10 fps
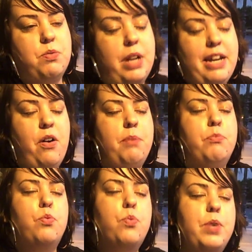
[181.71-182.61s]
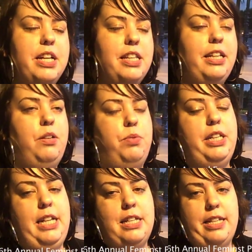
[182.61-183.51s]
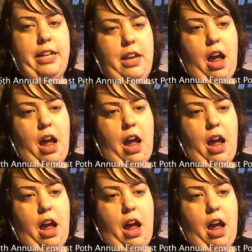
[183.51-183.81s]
right now I'm really excited